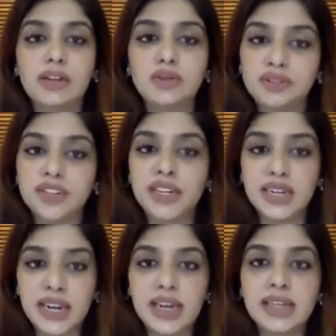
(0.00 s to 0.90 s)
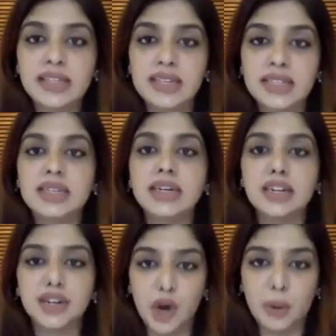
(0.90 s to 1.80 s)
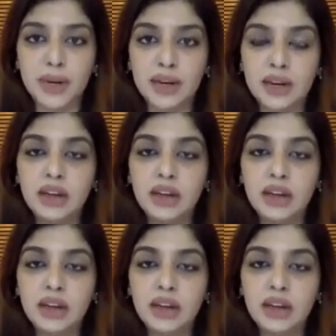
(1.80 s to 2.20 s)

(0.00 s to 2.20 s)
50 a day is considered normal.